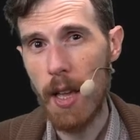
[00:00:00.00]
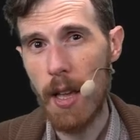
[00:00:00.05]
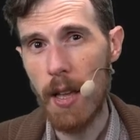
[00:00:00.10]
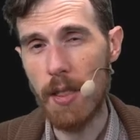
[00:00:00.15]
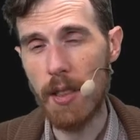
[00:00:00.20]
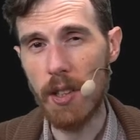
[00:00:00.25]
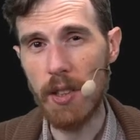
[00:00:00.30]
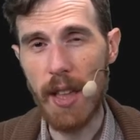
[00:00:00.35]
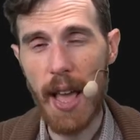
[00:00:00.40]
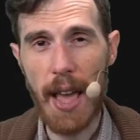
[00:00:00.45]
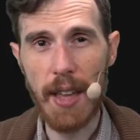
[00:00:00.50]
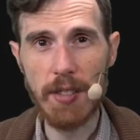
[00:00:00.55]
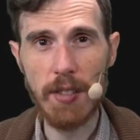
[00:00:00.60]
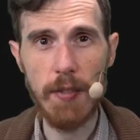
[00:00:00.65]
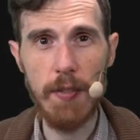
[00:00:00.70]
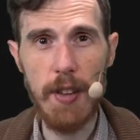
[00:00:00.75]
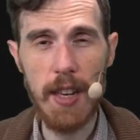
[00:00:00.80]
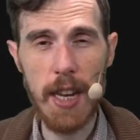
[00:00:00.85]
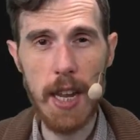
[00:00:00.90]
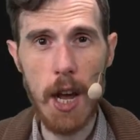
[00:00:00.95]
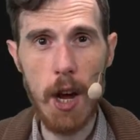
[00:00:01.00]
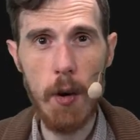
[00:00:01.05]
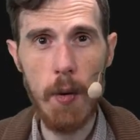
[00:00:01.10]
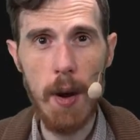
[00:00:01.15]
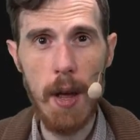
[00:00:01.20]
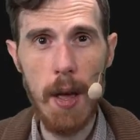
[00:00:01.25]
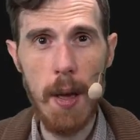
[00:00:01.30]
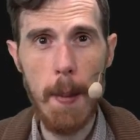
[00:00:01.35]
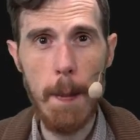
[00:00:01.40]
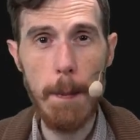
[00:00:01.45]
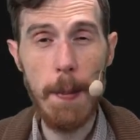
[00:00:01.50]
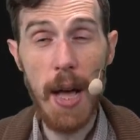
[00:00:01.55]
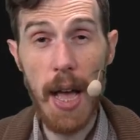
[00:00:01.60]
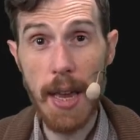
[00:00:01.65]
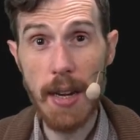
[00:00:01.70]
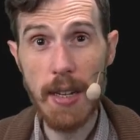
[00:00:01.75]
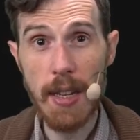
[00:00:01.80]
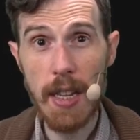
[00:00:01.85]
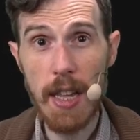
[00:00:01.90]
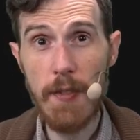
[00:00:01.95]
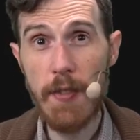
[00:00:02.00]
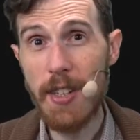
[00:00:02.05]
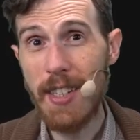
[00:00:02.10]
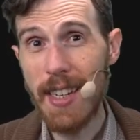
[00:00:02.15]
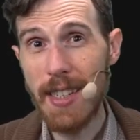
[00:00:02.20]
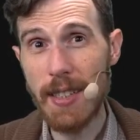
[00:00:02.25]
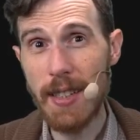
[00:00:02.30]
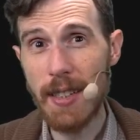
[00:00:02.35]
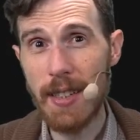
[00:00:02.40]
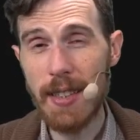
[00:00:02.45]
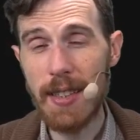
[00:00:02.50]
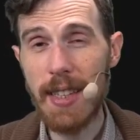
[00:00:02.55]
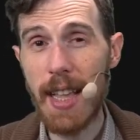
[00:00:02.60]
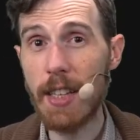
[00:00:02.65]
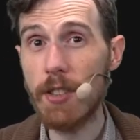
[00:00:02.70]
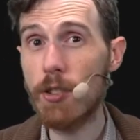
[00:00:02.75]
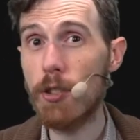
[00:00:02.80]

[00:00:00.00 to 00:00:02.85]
in the last video, but if you didn't, that's